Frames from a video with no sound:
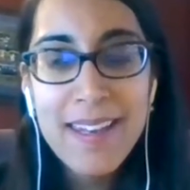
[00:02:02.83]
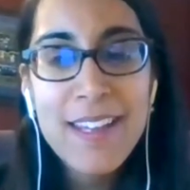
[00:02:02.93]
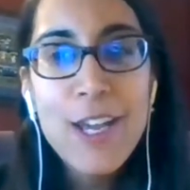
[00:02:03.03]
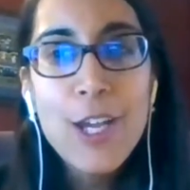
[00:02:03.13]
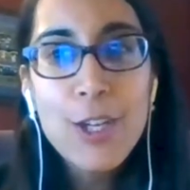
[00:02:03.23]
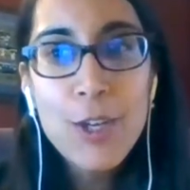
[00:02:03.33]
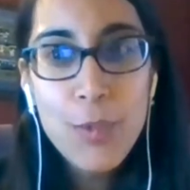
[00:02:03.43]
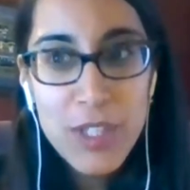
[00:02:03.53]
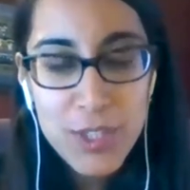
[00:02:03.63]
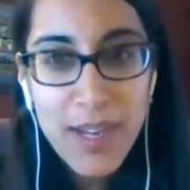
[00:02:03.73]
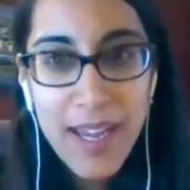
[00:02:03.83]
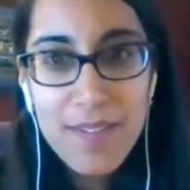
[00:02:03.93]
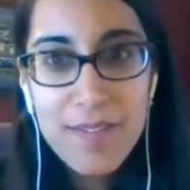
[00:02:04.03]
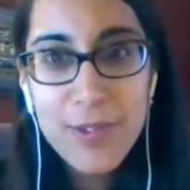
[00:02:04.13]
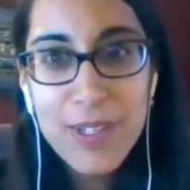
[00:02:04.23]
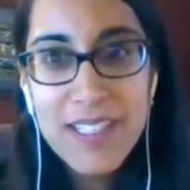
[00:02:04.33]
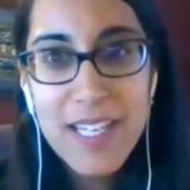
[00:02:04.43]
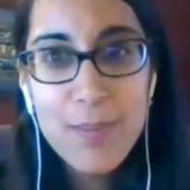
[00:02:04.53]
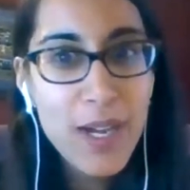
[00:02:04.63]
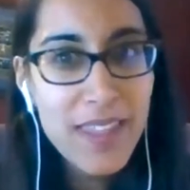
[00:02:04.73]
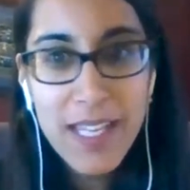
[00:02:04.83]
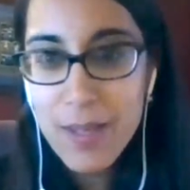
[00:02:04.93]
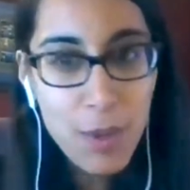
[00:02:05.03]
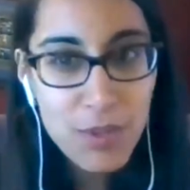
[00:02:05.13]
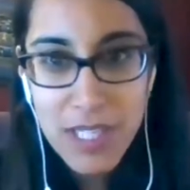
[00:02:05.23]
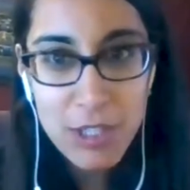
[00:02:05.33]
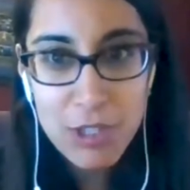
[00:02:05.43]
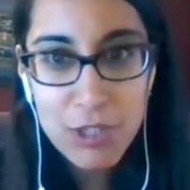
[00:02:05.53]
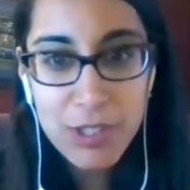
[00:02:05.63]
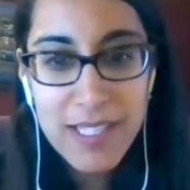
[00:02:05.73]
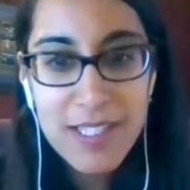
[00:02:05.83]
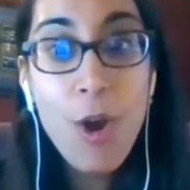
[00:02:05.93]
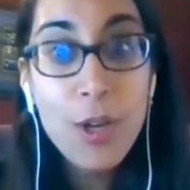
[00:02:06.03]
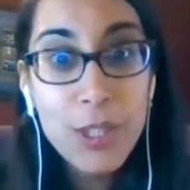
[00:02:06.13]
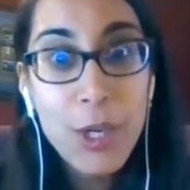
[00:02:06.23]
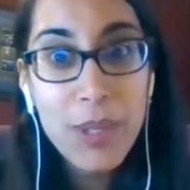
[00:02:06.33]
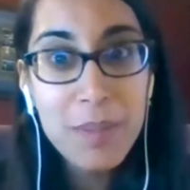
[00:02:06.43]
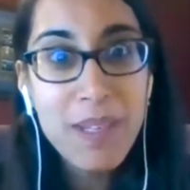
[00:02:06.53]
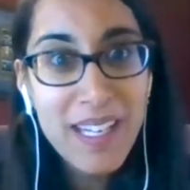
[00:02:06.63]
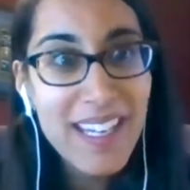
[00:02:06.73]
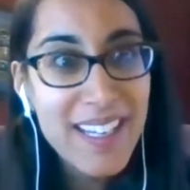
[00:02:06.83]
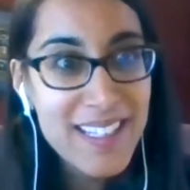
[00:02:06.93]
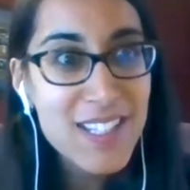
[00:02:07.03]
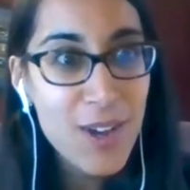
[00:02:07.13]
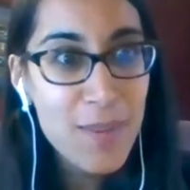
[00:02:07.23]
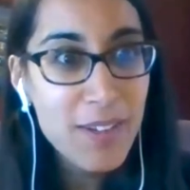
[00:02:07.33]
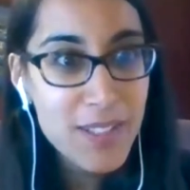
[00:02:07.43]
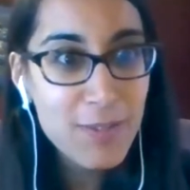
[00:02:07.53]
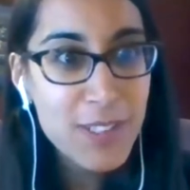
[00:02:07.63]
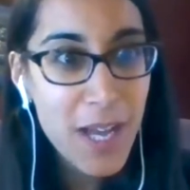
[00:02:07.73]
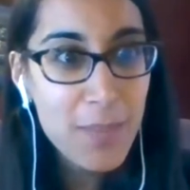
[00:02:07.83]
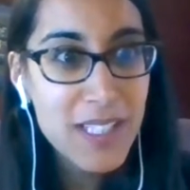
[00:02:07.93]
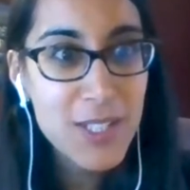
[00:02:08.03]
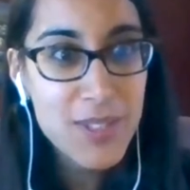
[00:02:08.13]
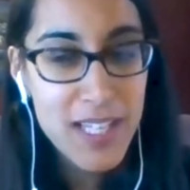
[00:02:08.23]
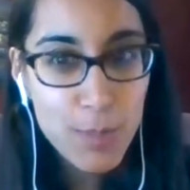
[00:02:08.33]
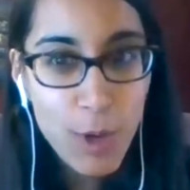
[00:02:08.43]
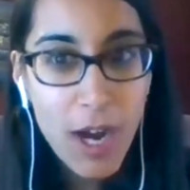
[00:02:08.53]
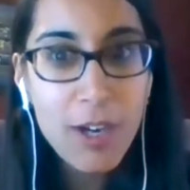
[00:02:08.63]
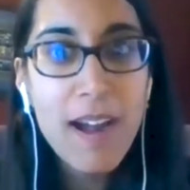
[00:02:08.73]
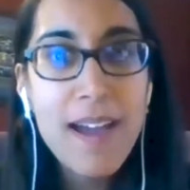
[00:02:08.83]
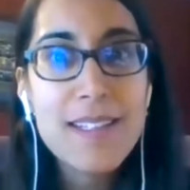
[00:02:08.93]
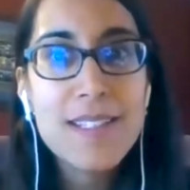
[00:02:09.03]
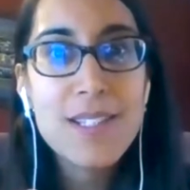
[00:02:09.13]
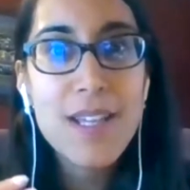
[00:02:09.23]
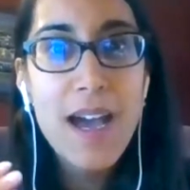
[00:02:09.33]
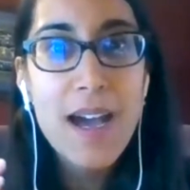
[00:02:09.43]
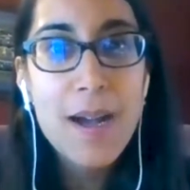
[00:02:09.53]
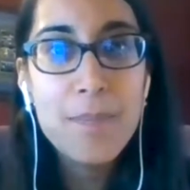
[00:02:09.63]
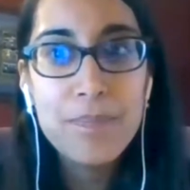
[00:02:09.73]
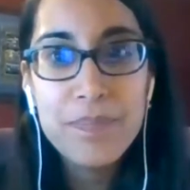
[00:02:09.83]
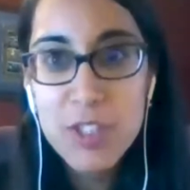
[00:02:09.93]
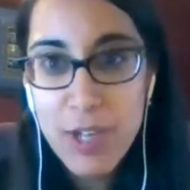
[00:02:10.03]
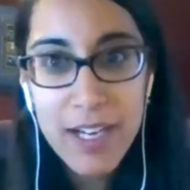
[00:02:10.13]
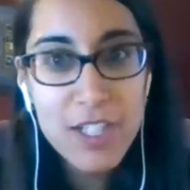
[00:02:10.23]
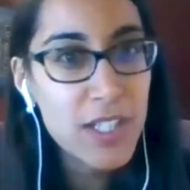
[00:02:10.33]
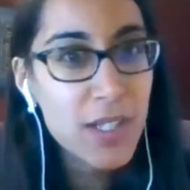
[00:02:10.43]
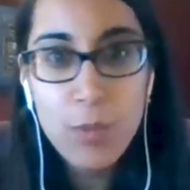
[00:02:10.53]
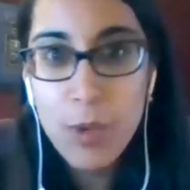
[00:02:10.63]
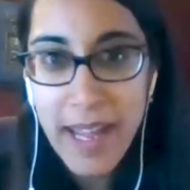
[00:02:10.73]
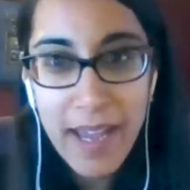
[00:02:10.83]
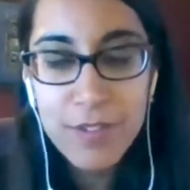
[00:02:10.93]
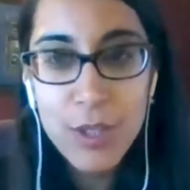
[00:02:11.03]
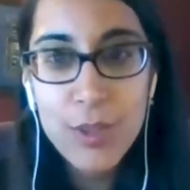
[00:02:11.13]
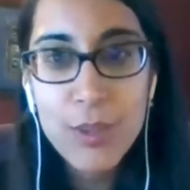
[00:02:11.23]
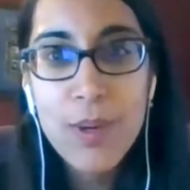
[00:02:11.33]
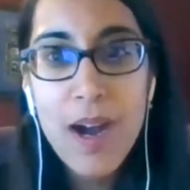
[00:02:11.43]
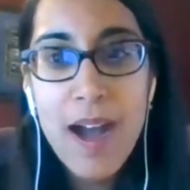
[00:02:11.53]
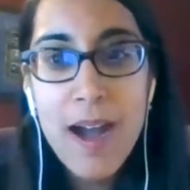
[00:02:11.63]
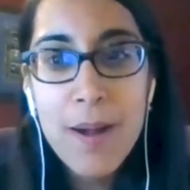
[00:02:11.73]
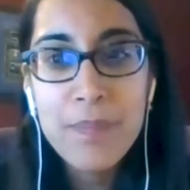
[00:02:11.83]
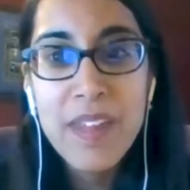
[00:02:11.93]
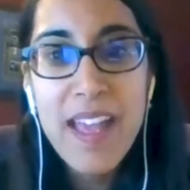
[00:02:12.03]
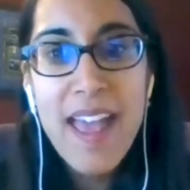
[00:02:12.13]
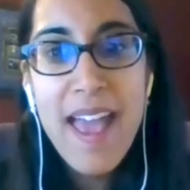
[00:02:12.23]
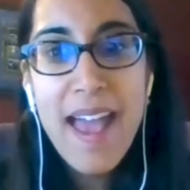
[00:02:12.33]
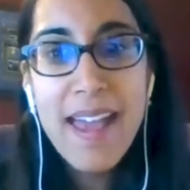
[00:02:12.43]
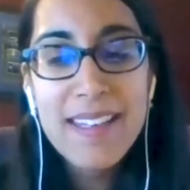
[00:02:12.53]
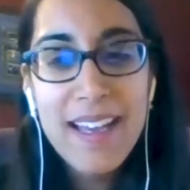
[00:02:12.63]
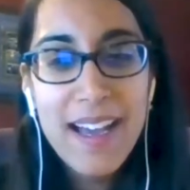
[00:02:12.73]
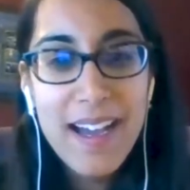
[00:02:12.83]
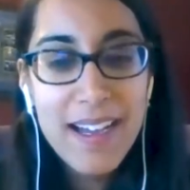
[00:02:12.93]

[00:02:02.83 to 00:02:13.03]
then, you know, we do have, for example, I think in most industries, ongoing meetings about different topics to assess progress, strategy, what have you. And